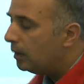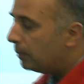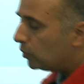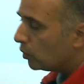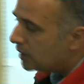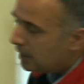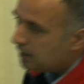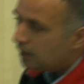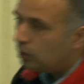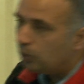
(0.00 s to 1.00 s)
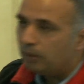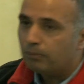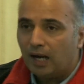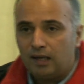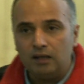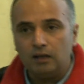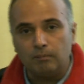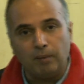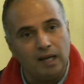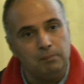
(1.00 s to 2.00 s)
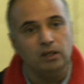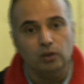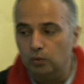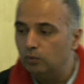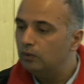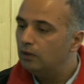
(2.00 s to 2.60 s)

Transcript: But those guys needed to be by, by BU